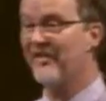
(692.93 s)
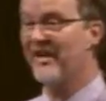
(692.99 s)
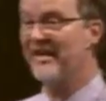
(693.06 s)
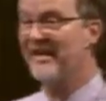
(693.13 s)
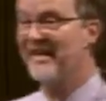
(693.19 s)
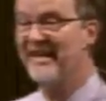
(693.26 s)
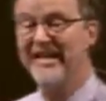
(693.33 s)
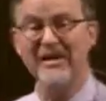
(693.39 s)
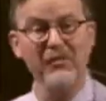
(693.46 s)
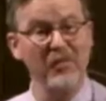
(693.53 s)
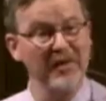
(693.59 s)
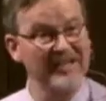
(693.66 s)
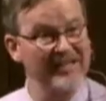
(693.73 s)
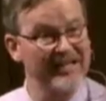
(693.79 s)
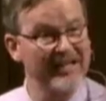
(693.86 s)
that he
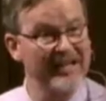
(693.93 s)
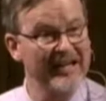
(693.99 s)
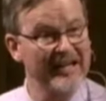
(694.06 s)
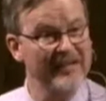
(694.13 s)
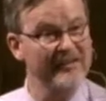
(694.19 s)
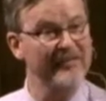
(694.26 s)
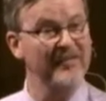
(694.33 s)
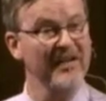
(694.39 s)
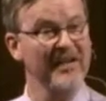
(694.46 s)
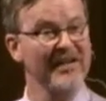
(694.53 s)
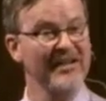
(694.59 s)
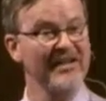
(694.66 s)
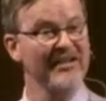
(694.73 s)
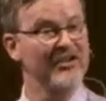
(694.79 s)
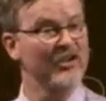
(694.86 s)
would give
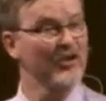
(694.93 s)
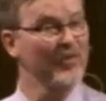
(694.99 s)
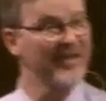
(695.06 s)
to